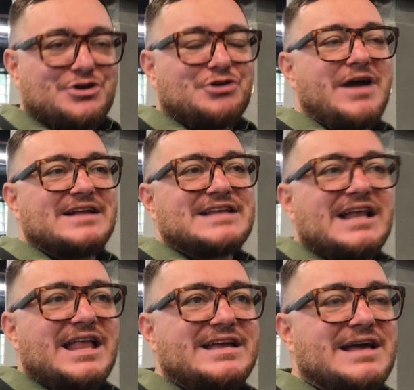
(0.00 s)
Correct.
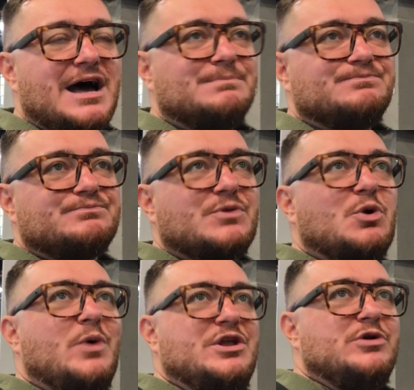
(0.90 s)
I like
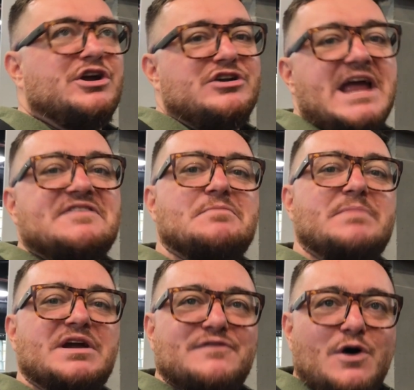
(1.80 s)
when you hear Nathan
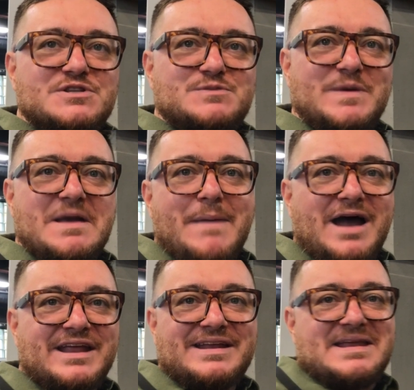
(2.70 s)
Myhrvold speak
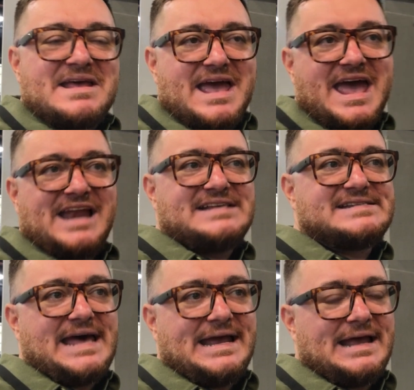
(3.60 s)
about it, and he
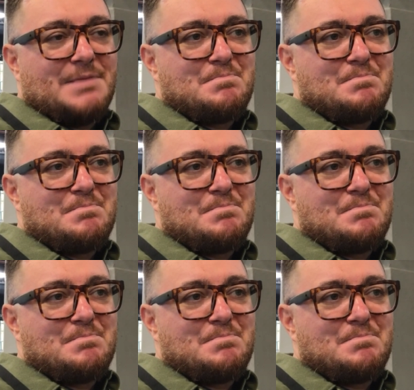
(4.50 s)
said,